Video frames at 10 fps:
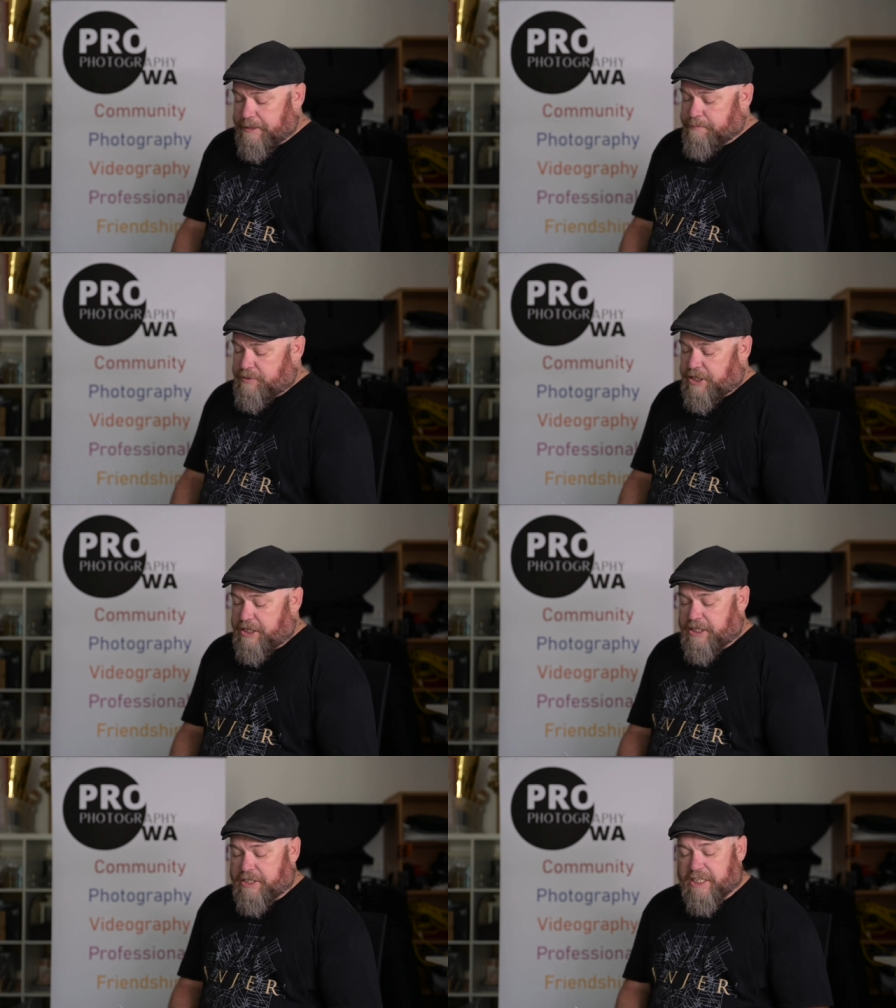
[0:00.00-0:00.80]
So
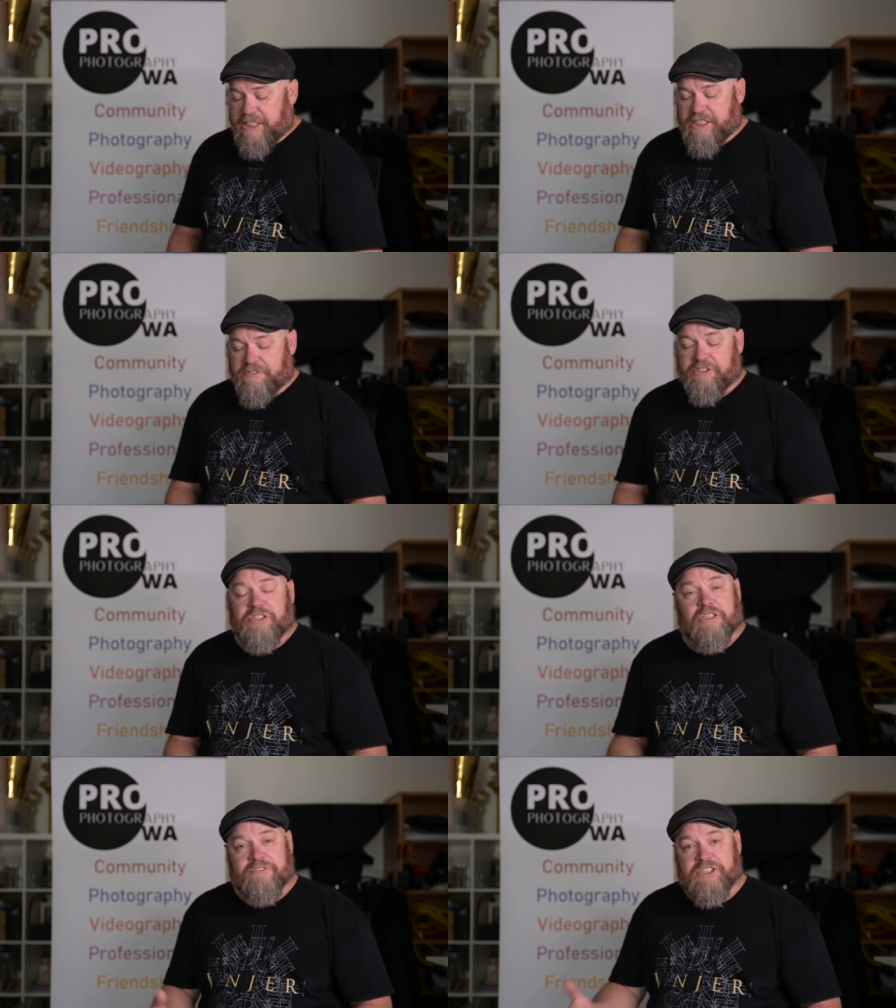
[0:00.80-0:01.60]
the Accredited
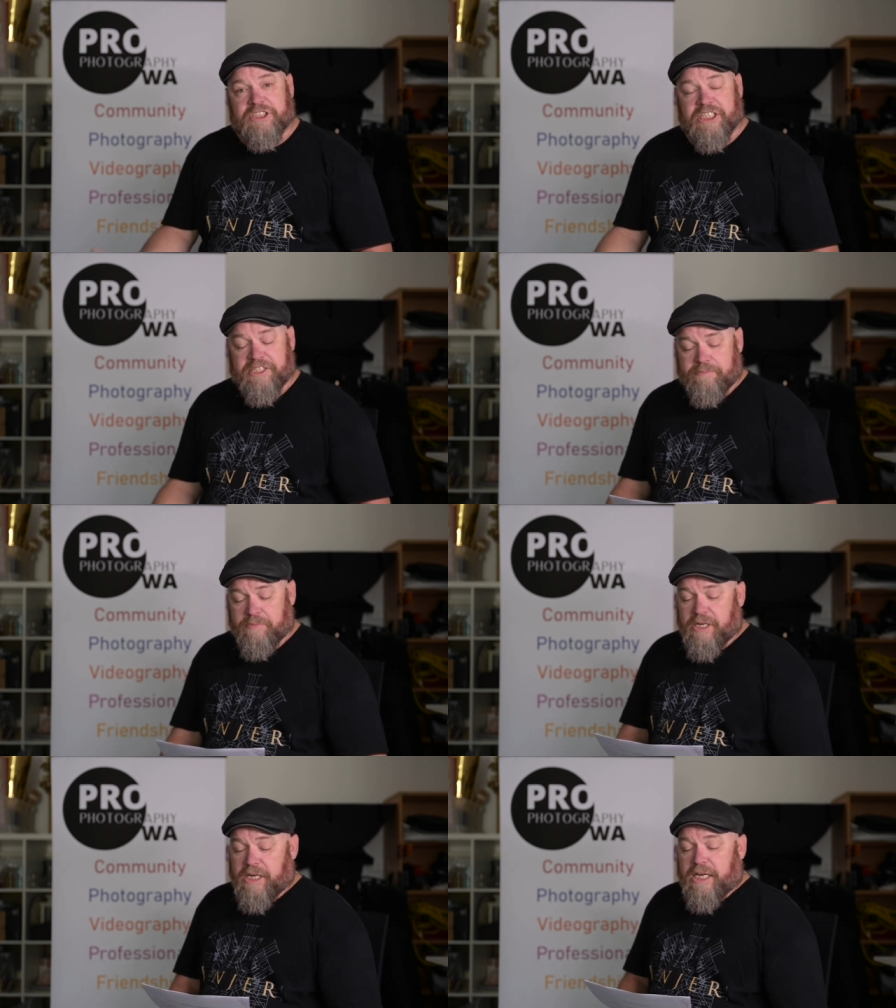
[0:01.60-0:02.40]
Photographer Scheme
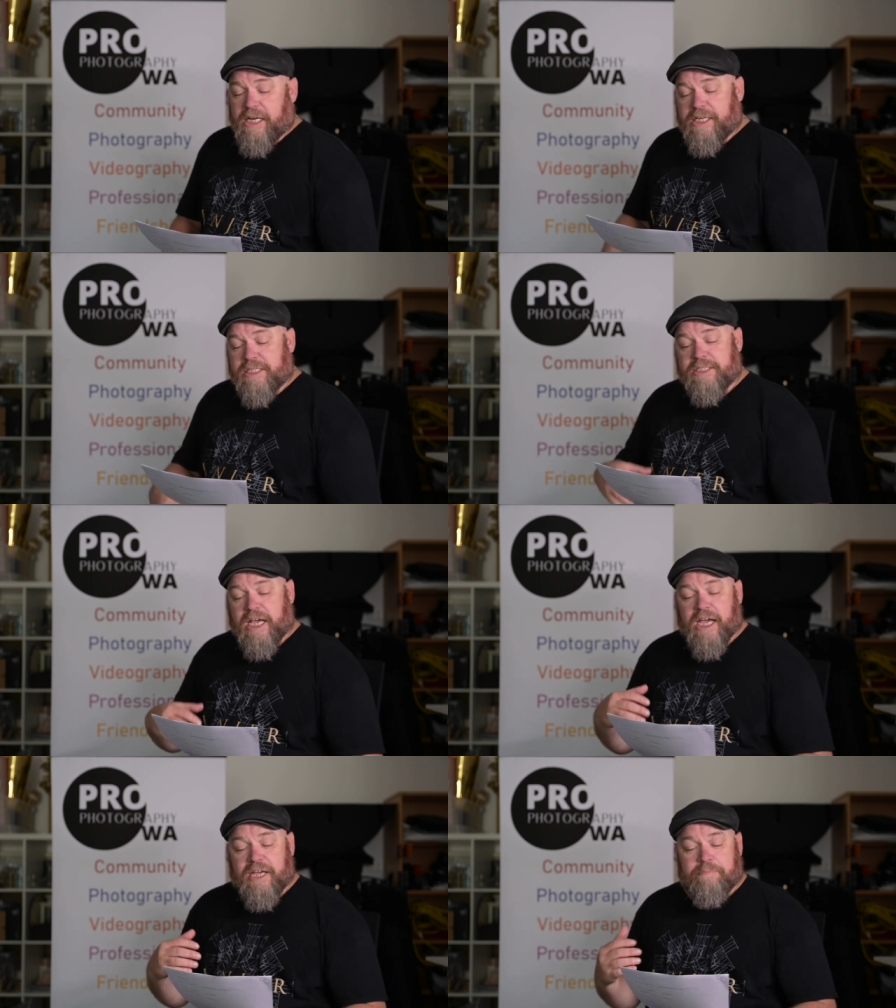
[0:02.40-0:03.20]
is
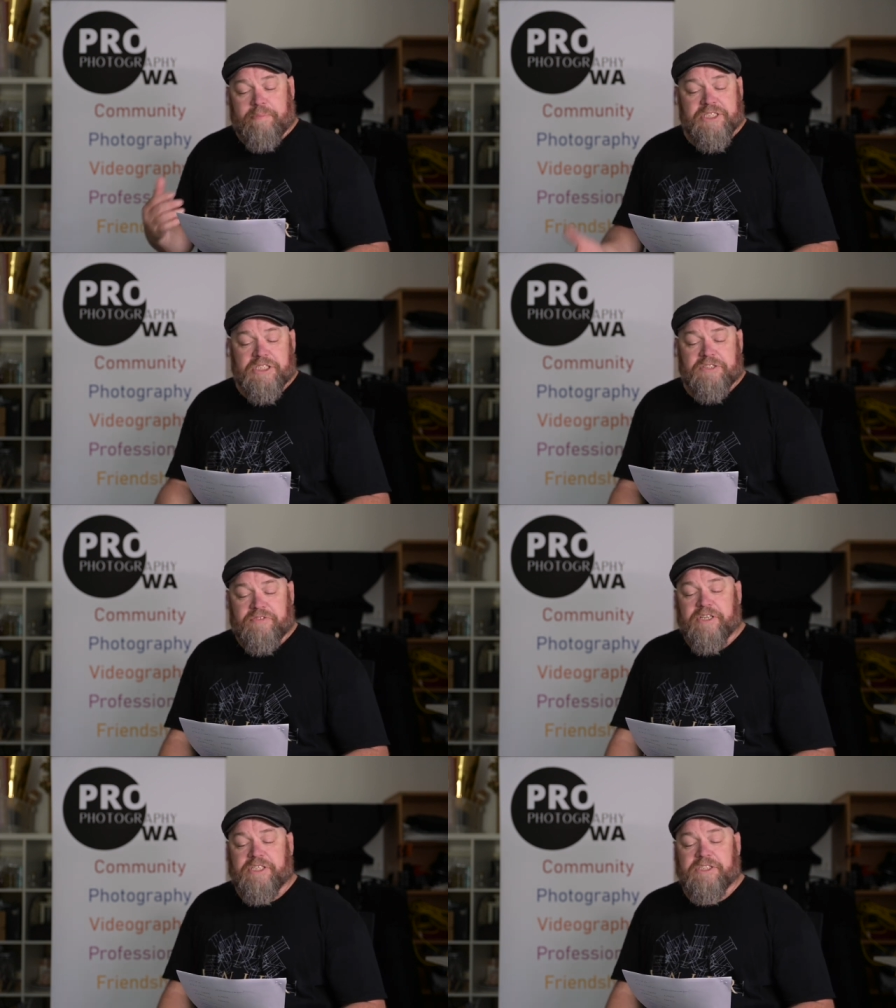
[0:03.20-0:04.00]
a
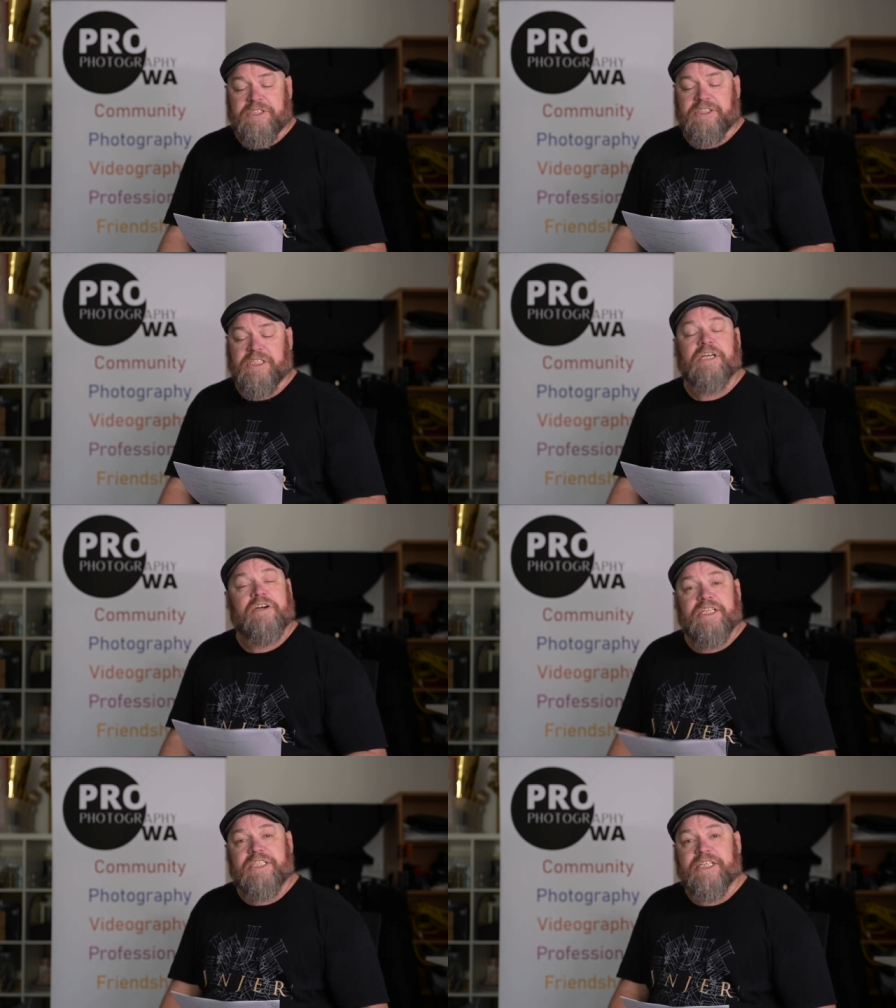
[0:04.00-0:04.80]
business-focused
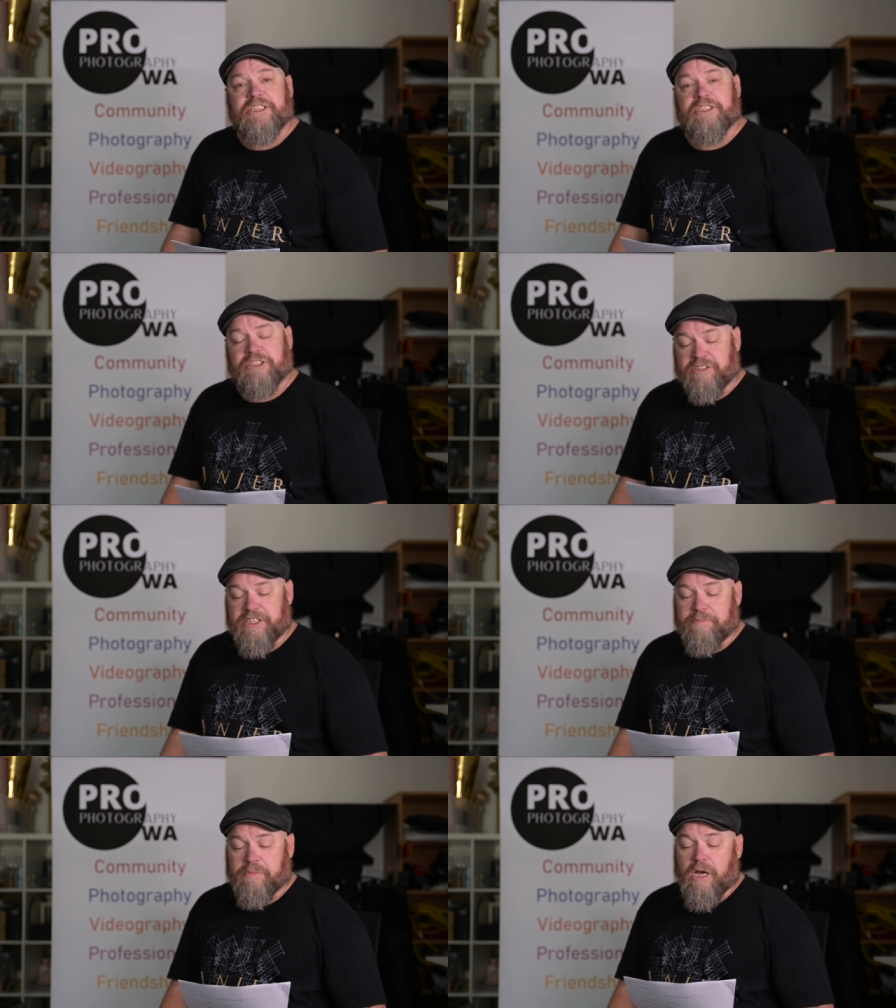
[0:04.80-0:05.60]
accreditation
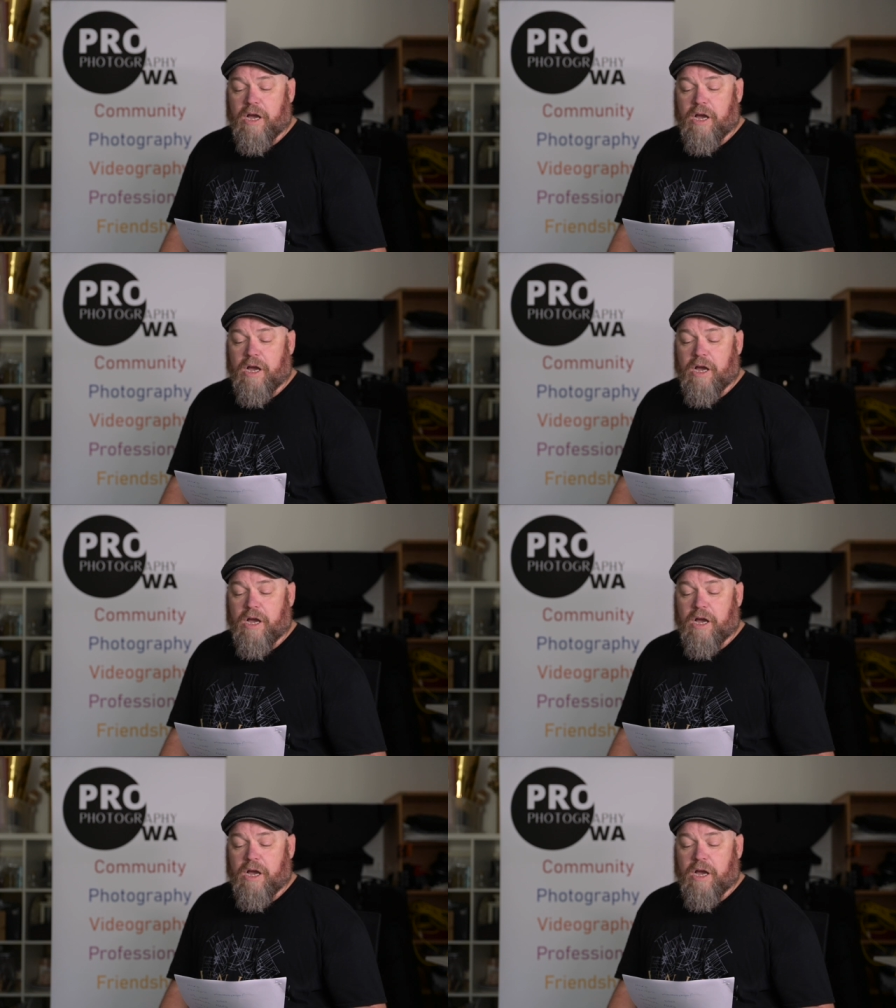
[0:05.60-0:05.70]
scheme